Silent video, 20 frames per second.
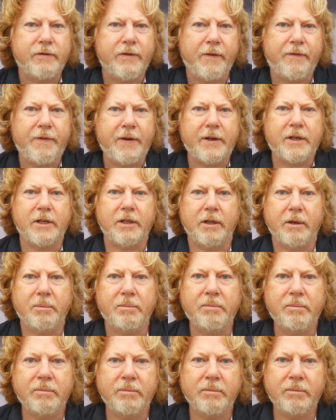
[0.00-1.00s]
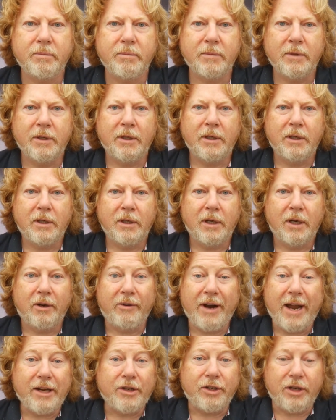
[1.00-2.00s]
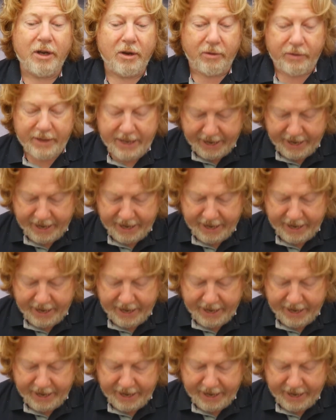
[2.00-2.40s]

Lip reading: for fitting them are actually on the